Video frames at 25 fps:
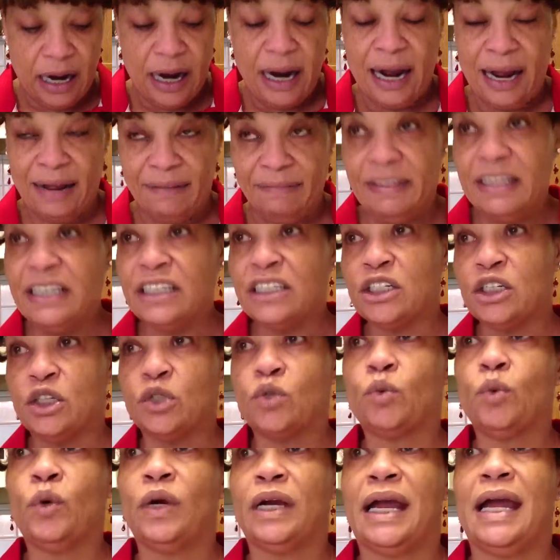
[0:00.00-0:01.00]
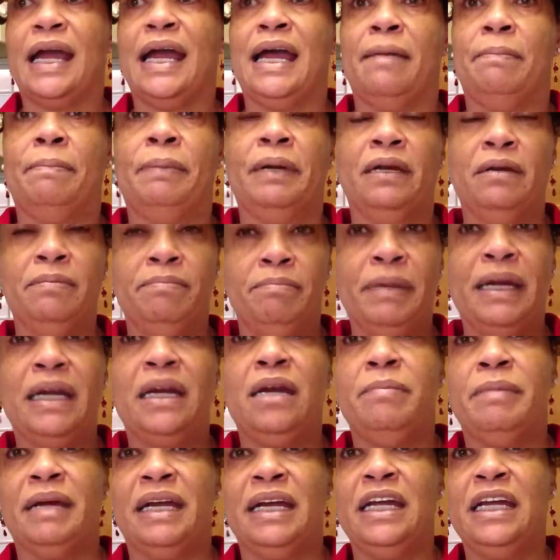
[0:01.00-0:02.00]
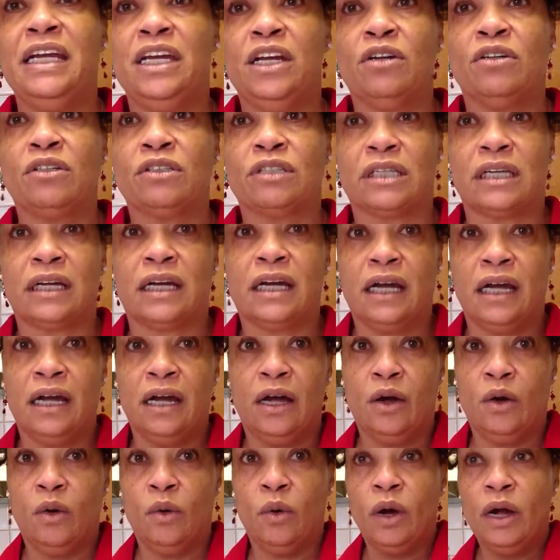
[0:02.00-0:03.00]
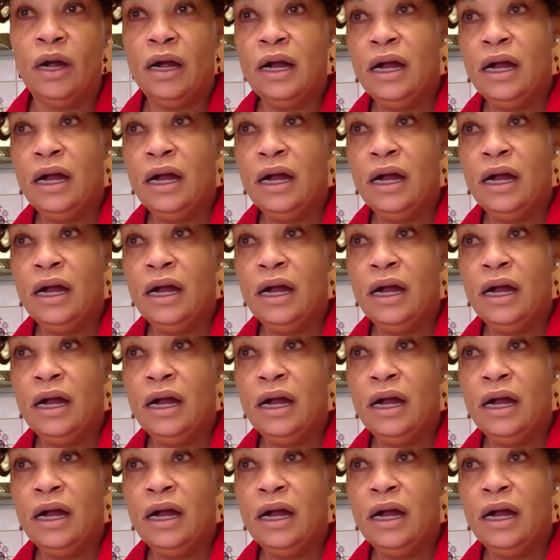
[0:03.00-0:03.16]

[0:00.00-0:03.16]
And this is what happened many, many years ago.